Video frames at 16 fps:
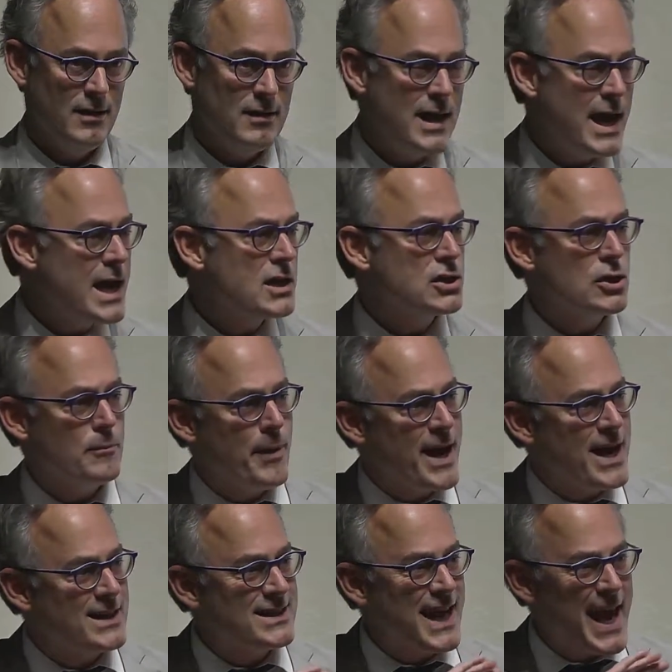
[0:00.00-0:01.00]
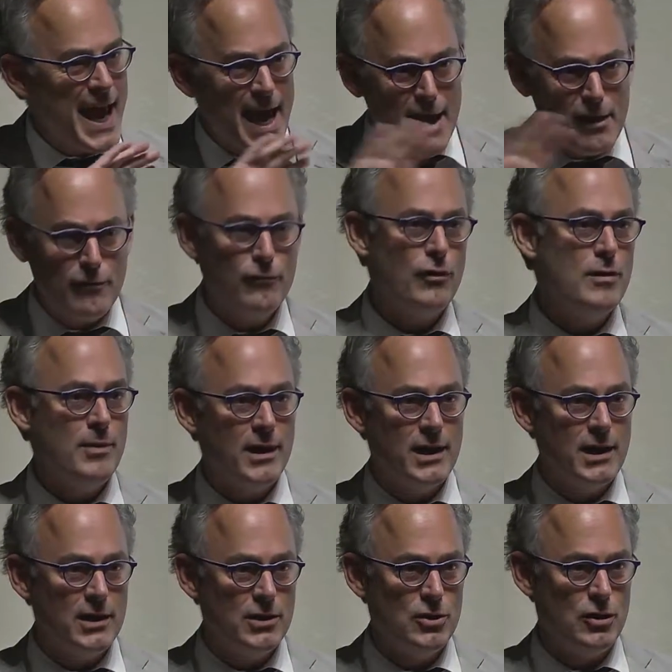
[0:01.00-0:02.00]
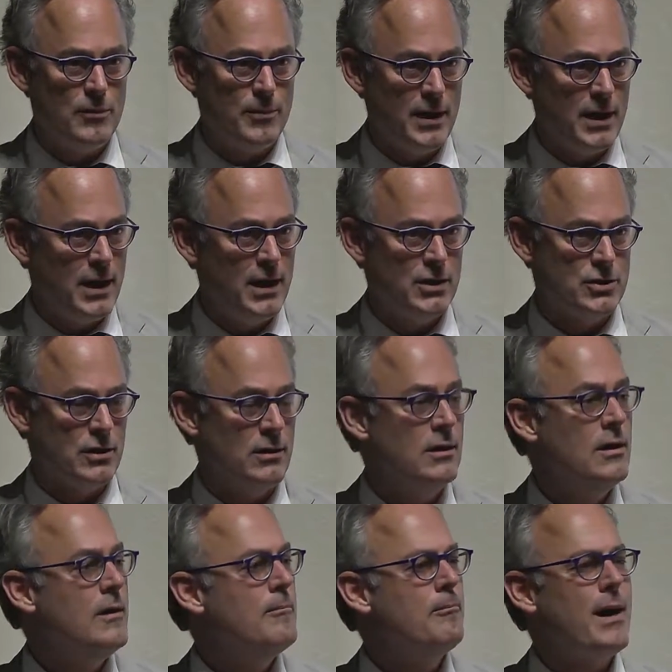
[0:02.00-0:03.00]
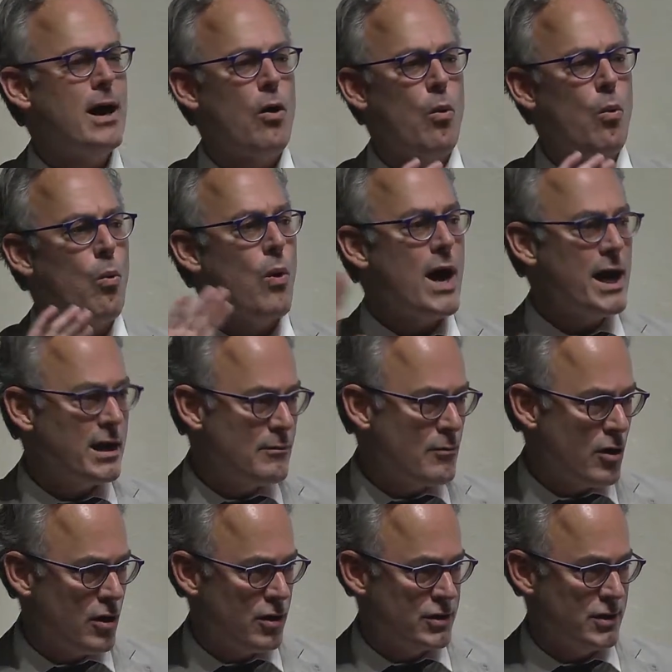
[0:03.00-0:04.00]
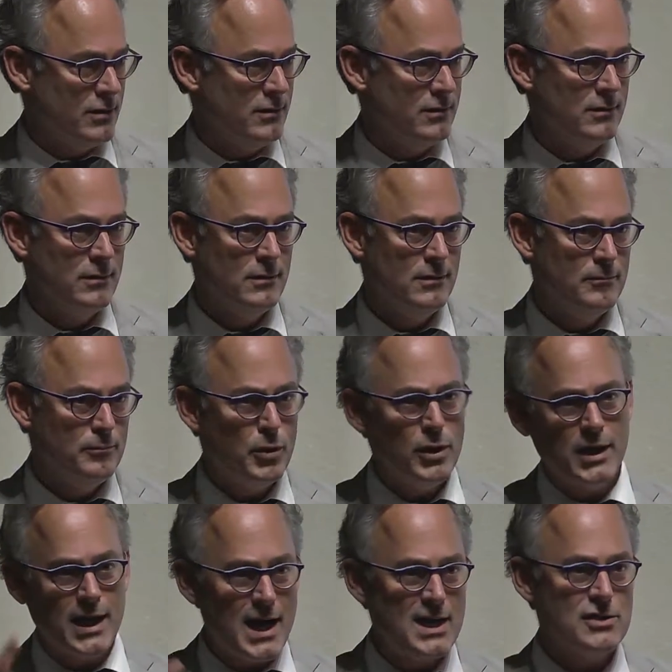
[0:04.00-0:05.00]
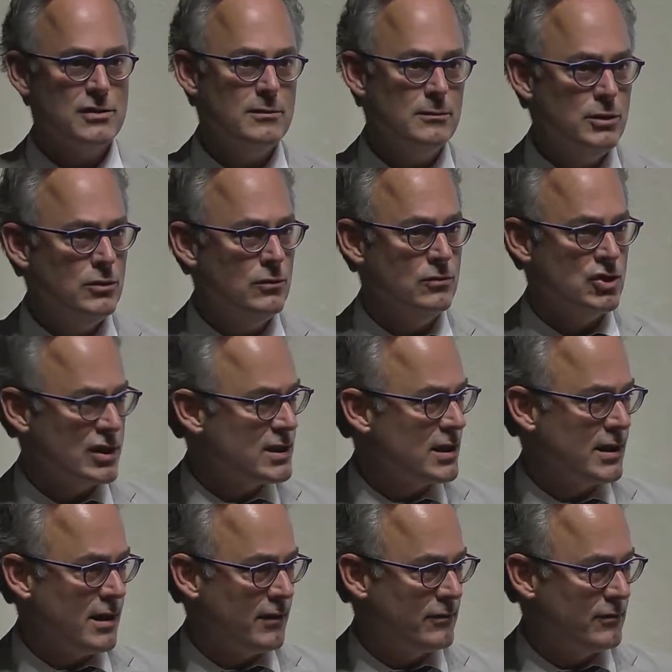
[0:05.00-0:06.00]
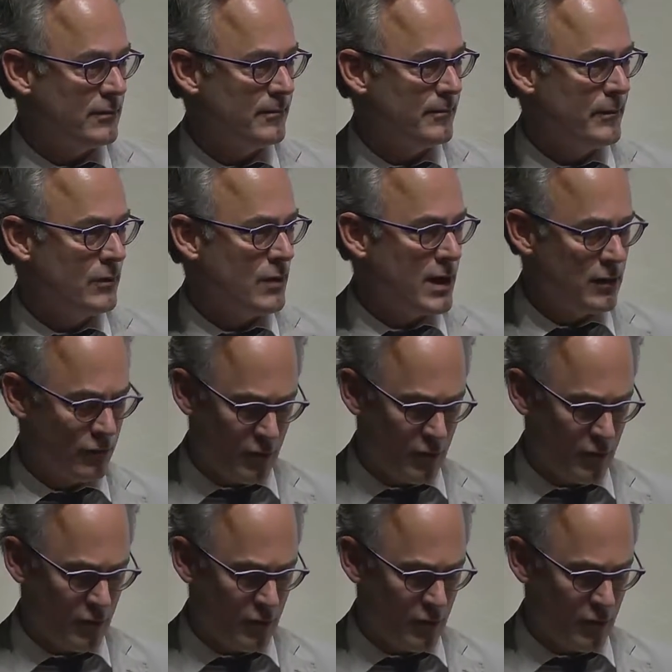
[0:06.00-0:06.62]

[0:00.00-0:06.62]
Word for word: They had surpassed everybody in Europe and Asia by a wide margin, putting guys on the moon, just like us, right?